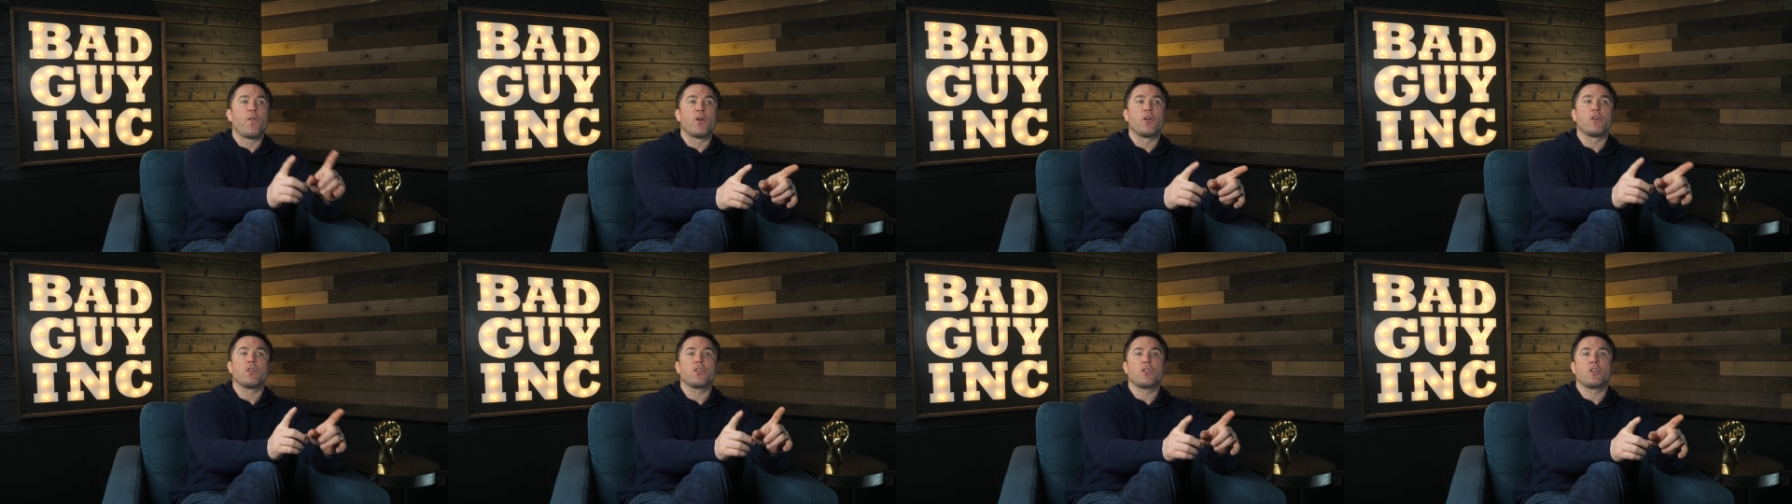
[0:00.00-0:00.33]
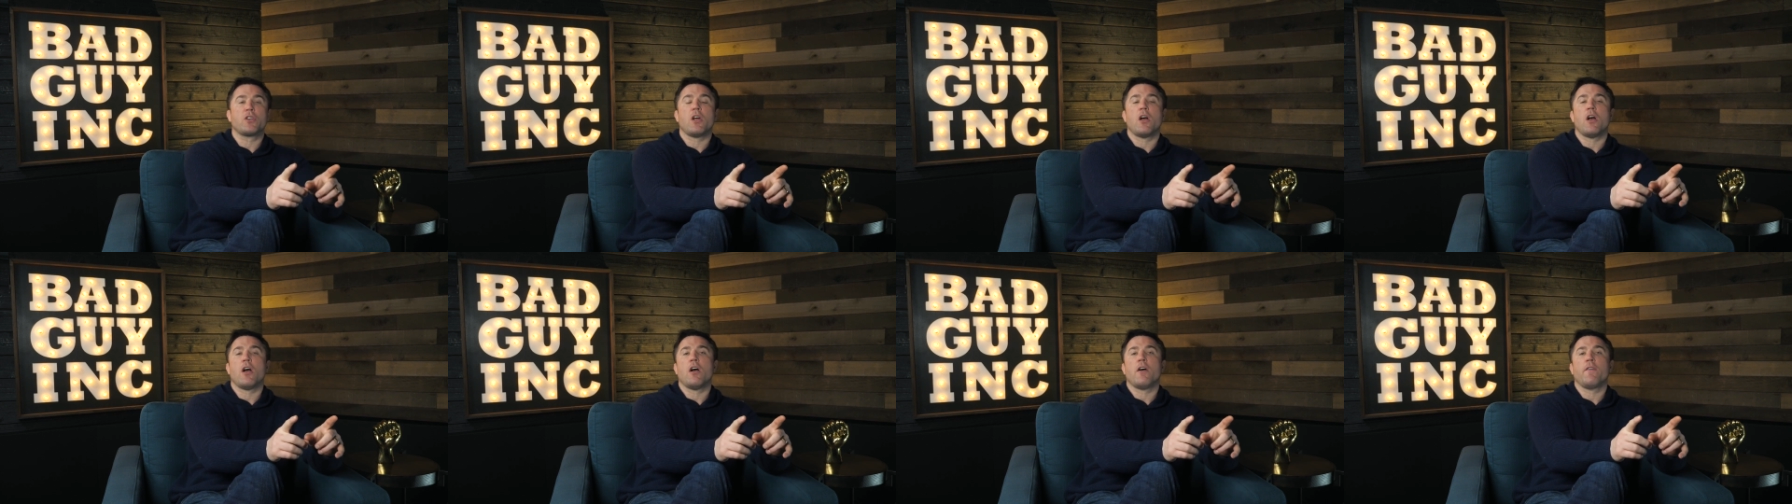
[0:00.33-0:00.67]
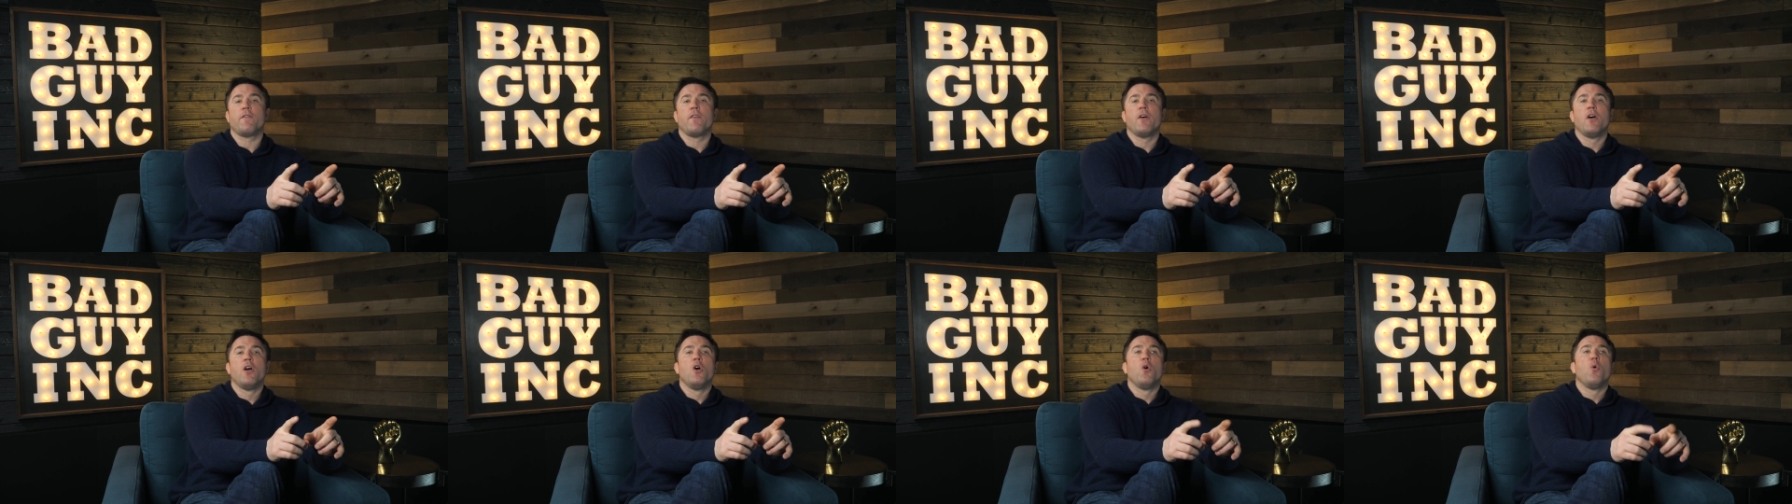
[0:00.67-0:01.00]
First
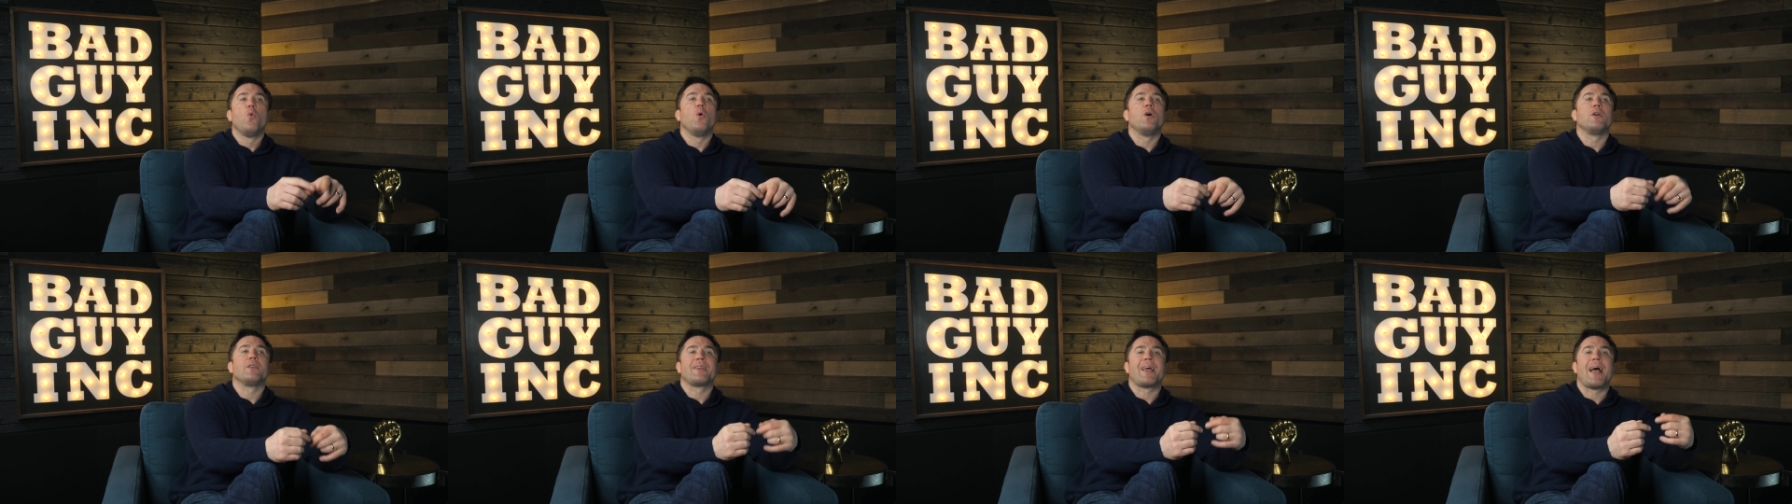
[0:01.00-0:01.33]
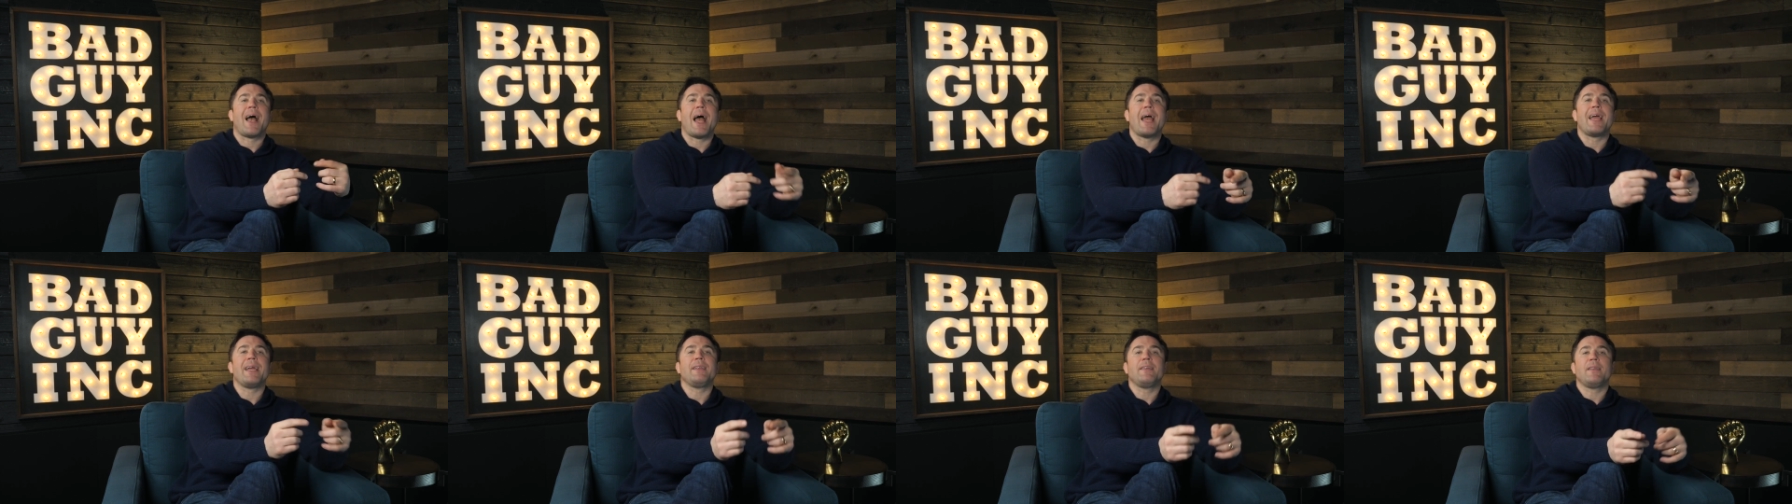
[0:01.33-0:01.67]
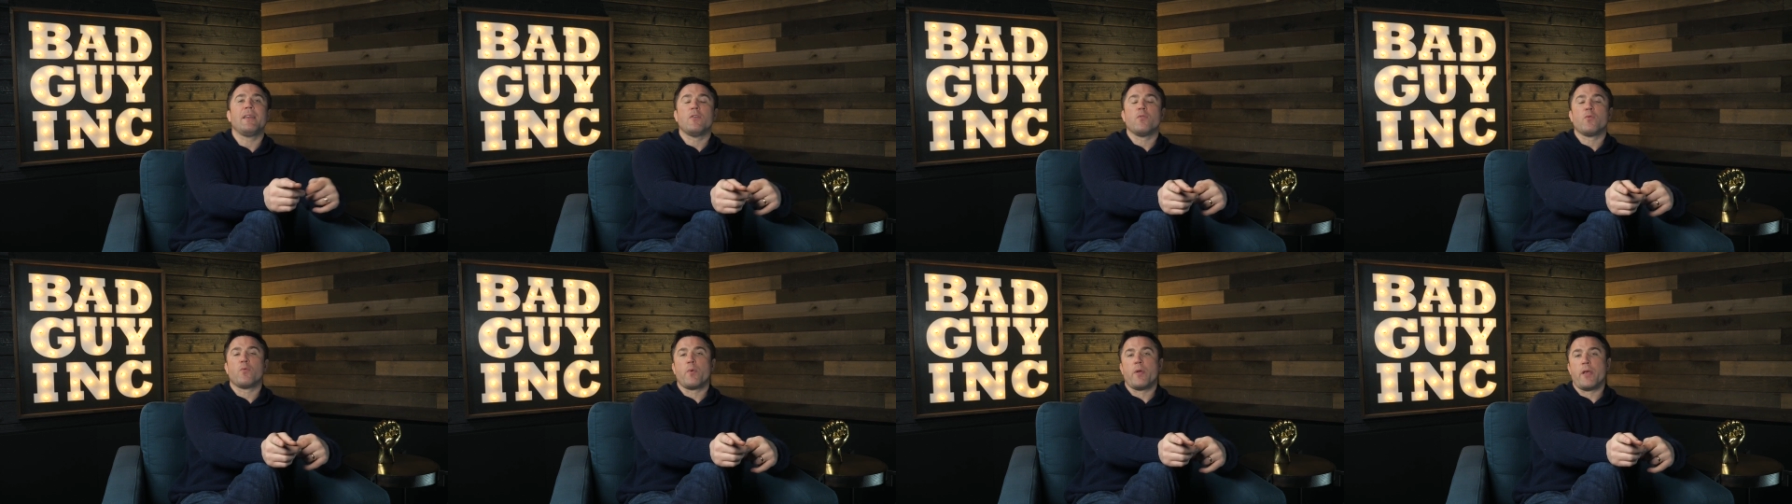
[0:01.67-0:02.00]
off was height
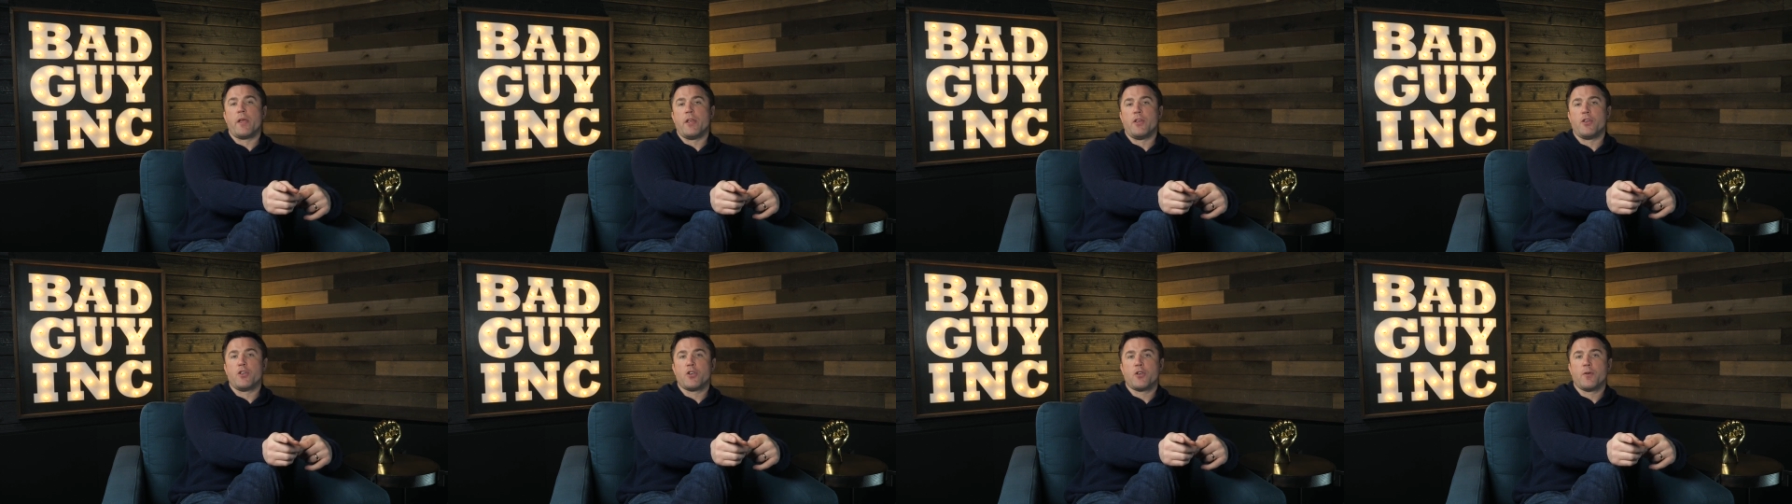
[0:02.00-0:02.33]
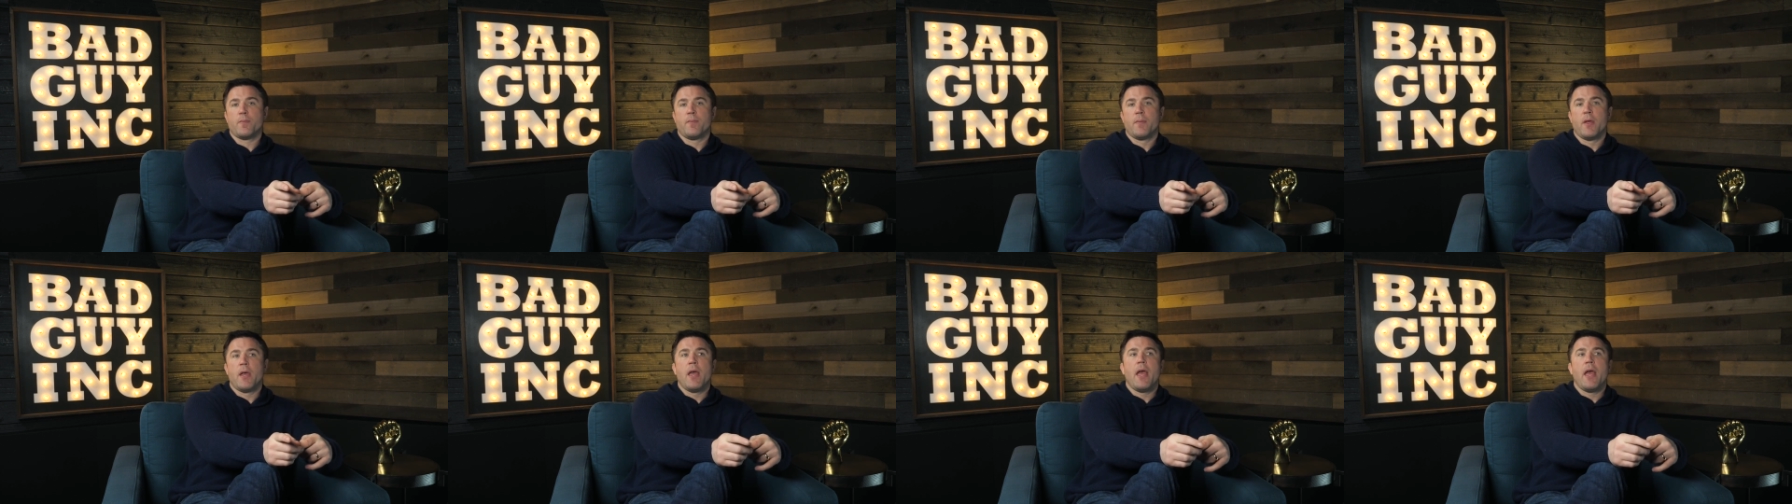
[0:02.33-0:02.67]
and reach.